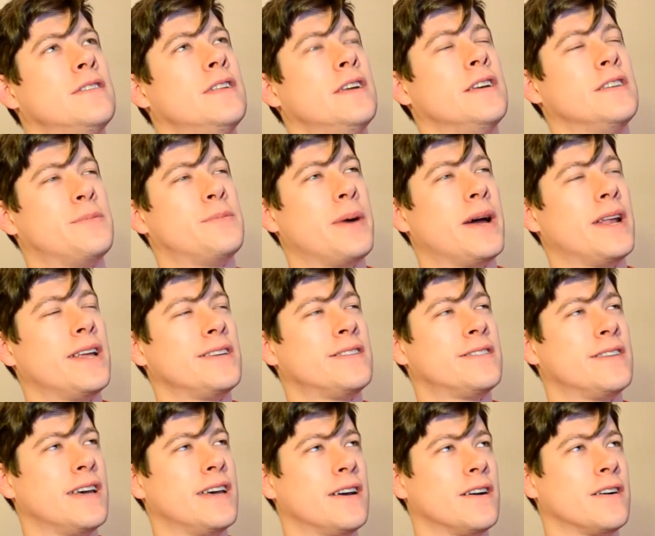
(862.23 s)
Hispanics
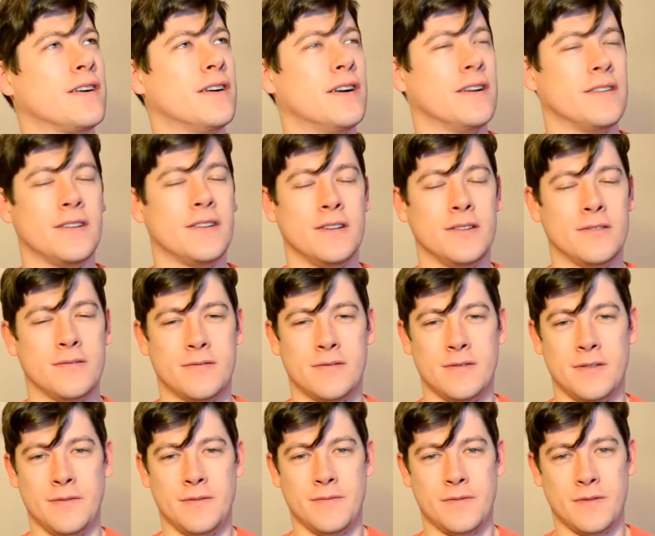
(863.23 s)
say? I don't know
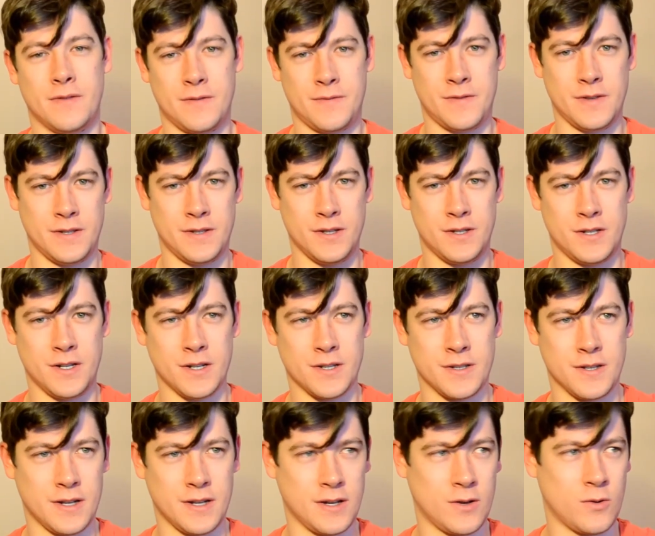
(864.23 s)
if this is
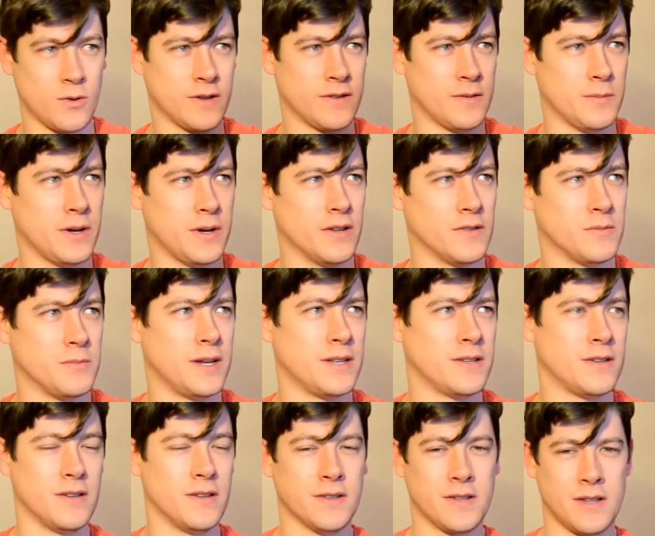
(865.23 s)
just like Guatemala's
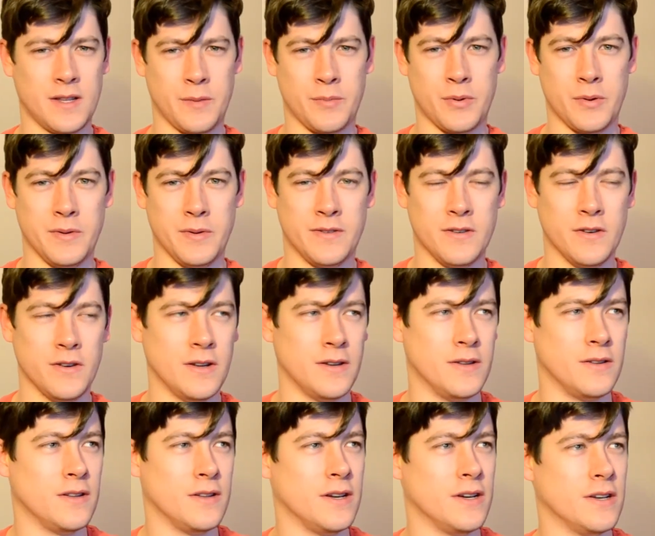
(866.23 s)
Mexicans. I think you probably do it
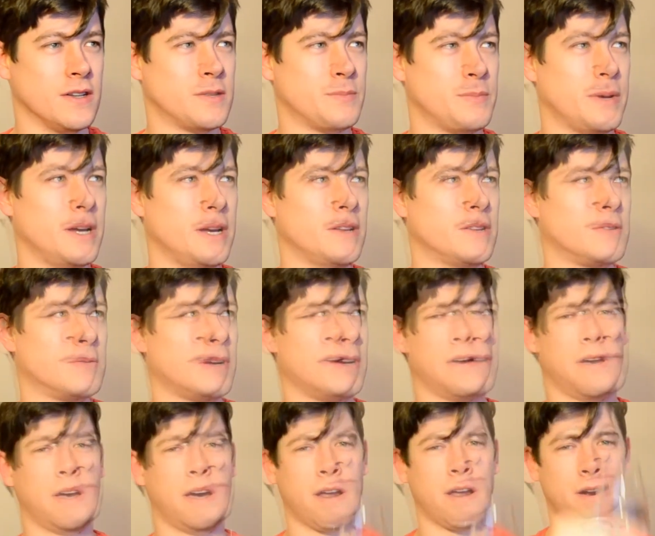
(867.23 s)
in Spain as well.
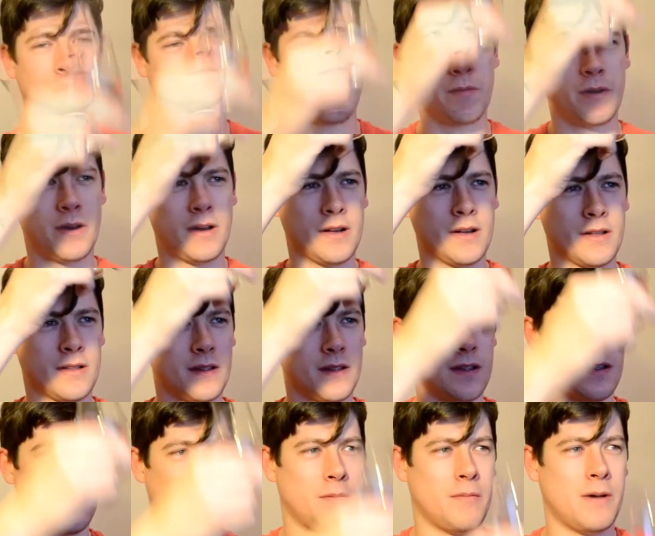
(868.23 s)
Like arriba,
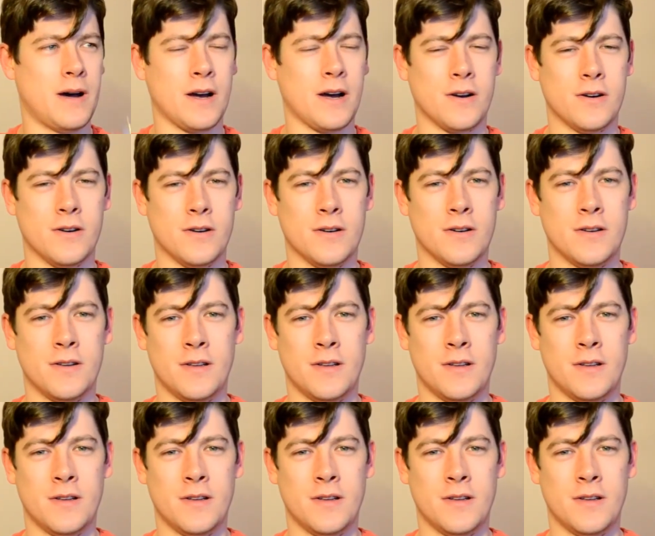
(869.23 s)
abajo,